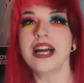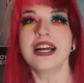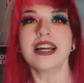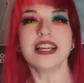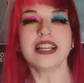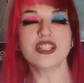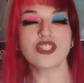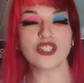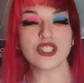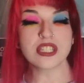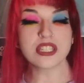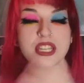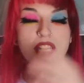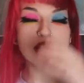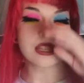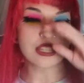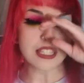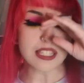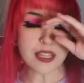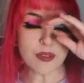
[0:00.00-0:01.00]
It's just
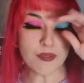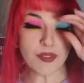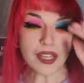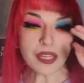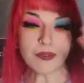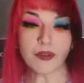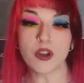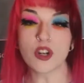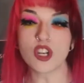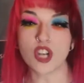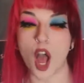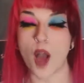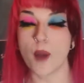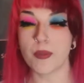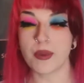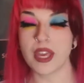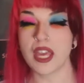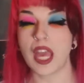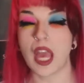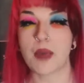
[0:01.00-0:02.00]
something about not
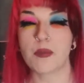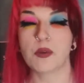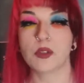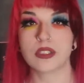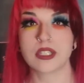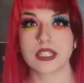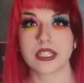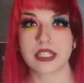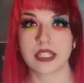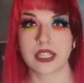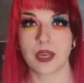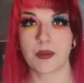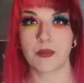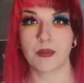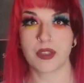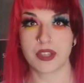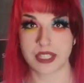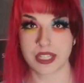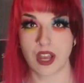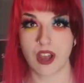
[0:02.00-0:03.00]
being able to skip
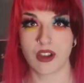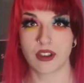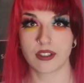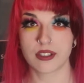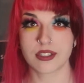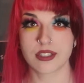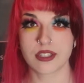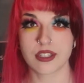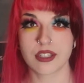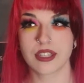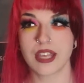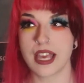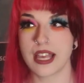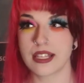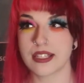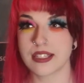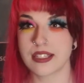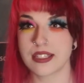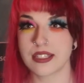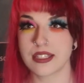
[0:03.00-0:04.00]
the songs
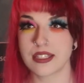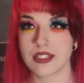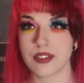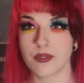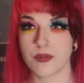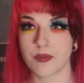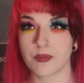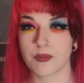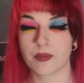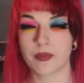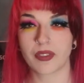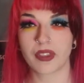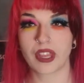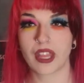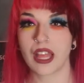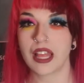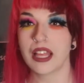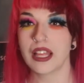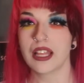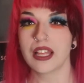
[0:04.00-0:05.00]
is
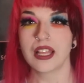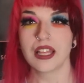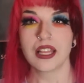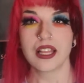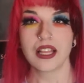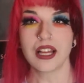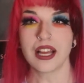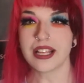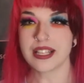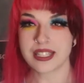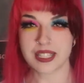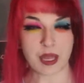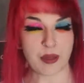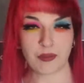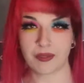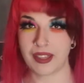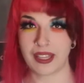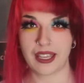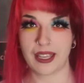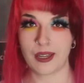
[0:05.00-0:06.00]

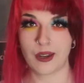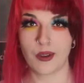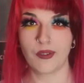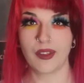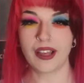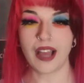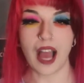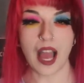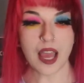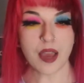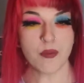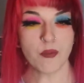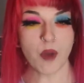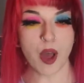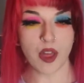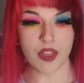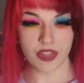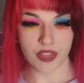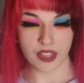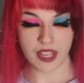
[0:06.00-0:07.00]
something, you know. Like, I am
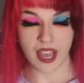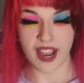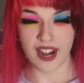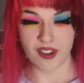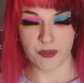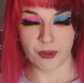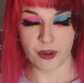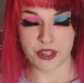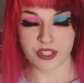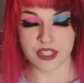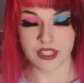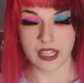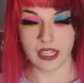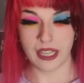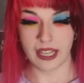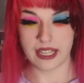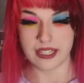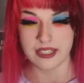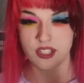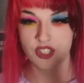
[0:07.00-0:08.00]
the kind of person that
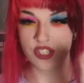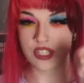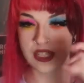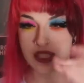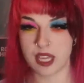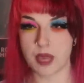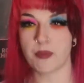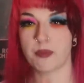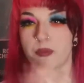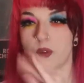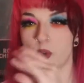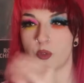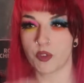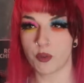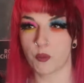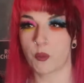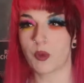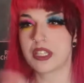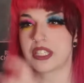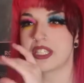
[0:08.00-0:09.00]
likes to skip
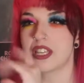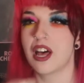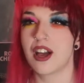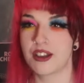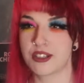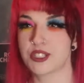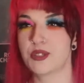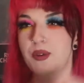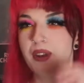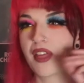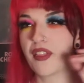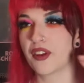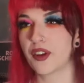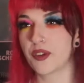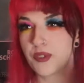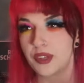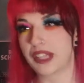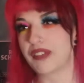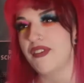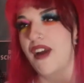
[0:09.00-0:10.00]
from one song to another
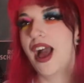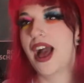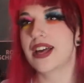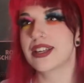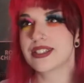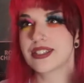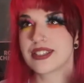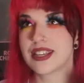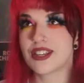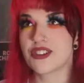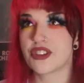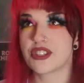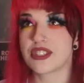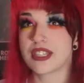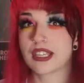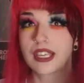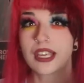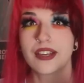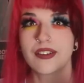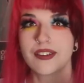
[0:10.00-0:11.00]
really fast and just
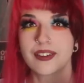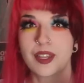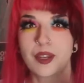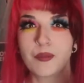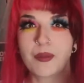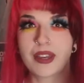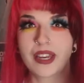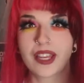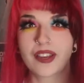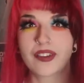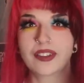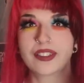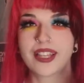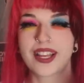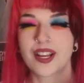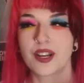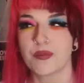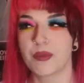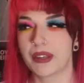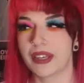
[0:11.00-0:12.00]
like hear a little bit here and
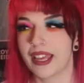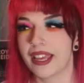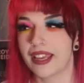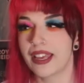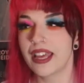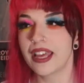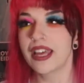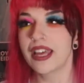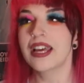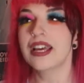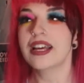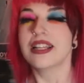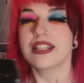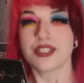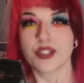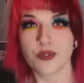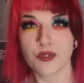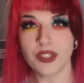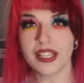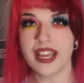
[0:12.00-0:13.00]
there, but like
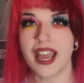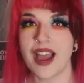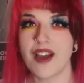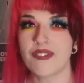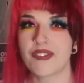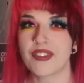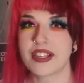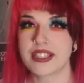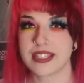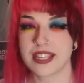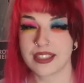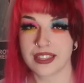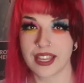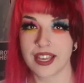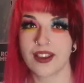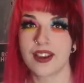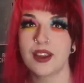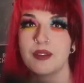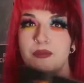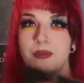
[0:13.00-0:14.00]
to really have to sit
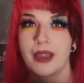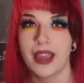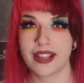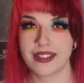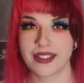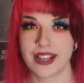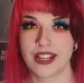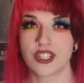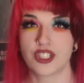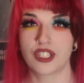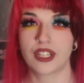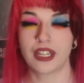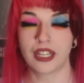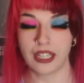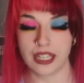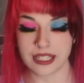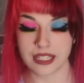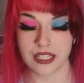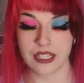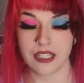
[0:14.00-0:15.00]
there and pay attention and
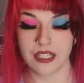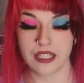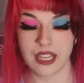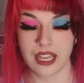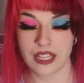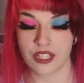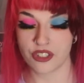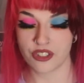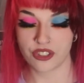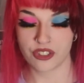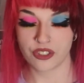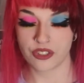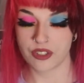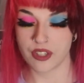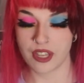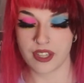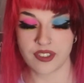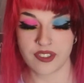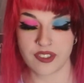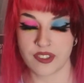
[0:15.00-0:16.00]
listen, it's
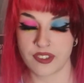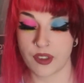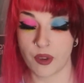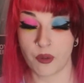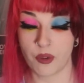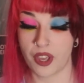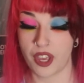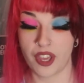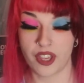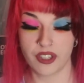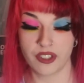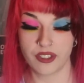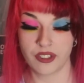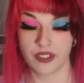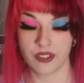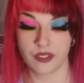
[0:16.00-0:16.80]
so good.